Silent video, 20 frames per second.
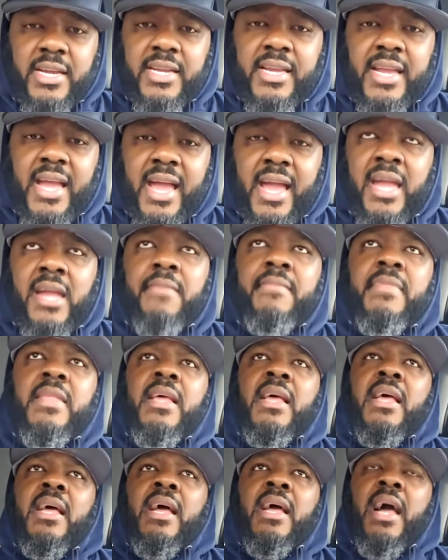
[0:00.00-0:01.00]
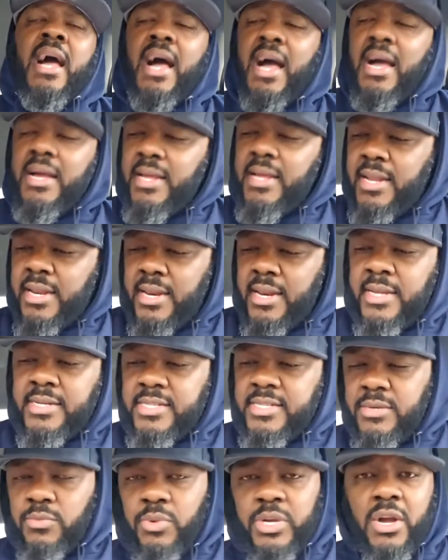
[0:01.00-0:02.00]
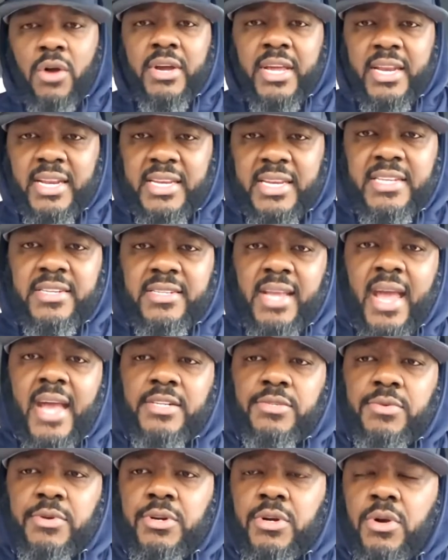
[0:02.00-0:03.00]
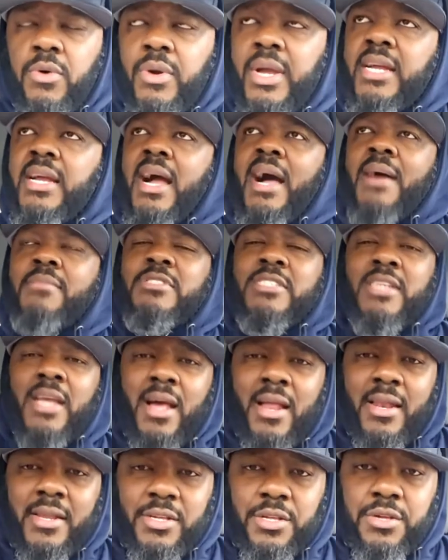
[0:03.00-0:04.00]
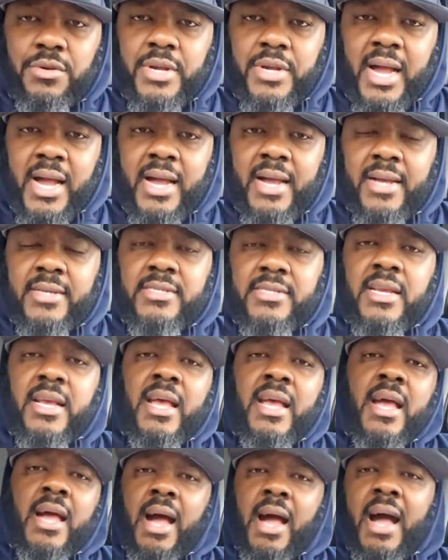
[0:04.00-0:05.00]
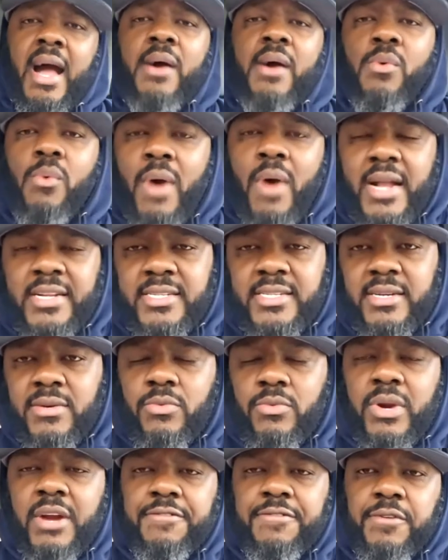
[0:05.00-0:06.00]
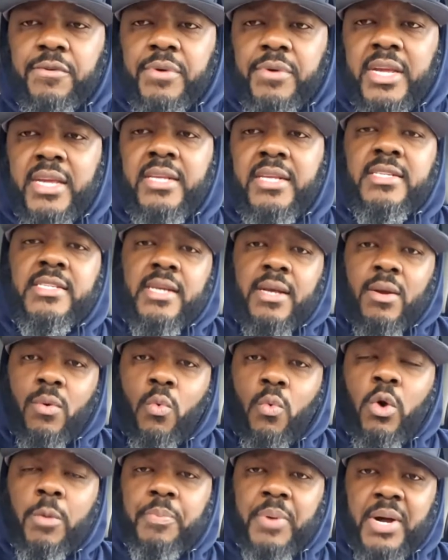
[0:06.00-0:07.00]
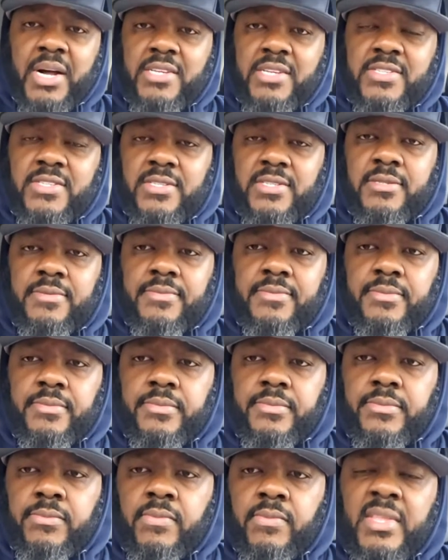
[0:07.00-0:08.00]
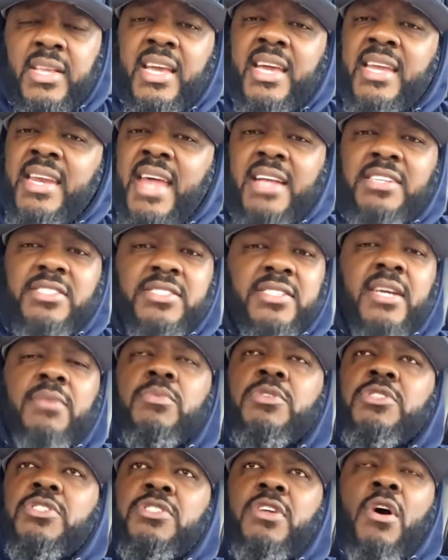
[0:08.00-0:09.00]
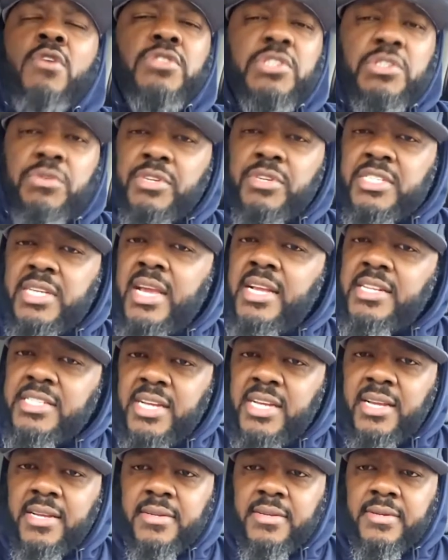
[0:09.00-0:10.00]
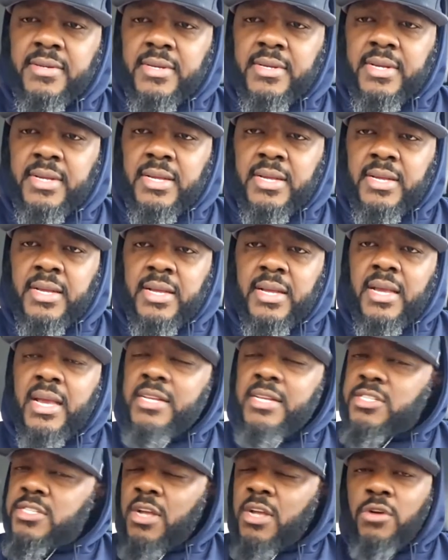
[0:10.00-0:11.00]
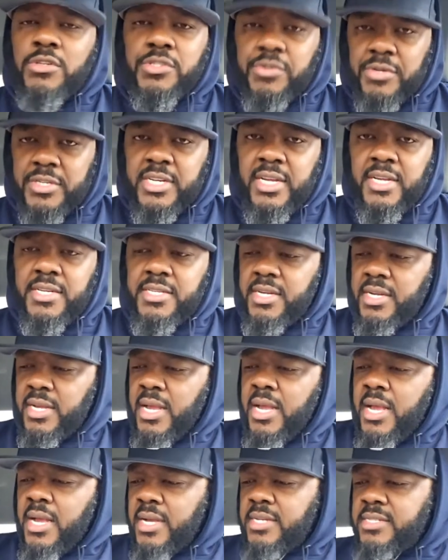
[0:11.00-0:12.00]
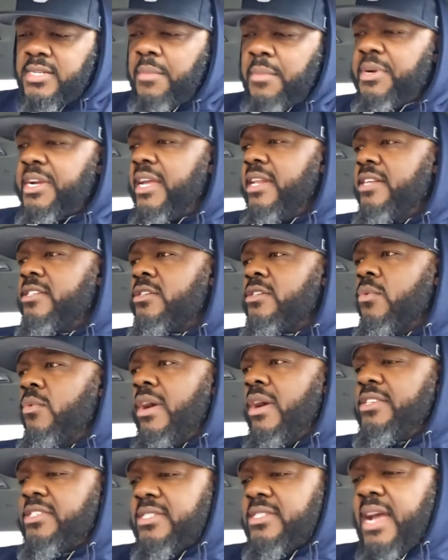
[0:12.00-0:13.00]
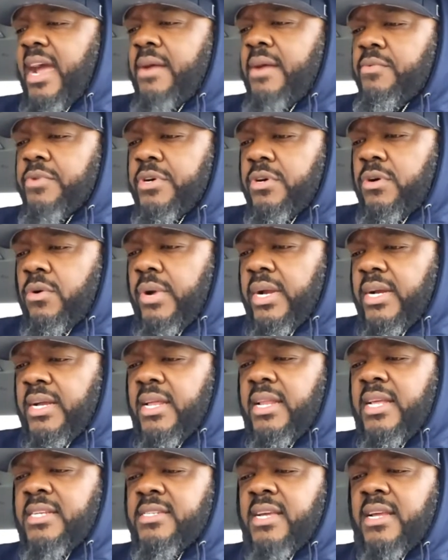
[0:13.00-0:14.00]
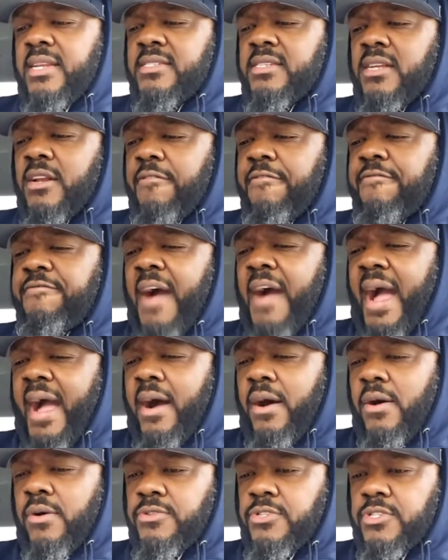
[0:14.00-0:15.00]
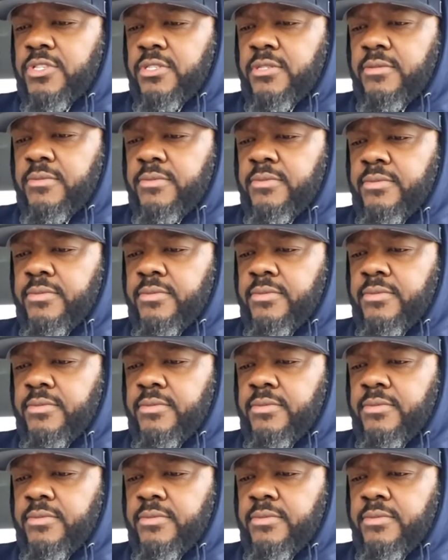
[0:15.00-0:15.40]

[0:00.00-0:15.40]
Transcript: of the game. Listen, we're going to get in these stats real quick. I'm telling you guys, I watched them referees whoop us. And that shit was so strategic. It's so strategic. Because I'm going to get into one stat real quick. Let's get into the fouls.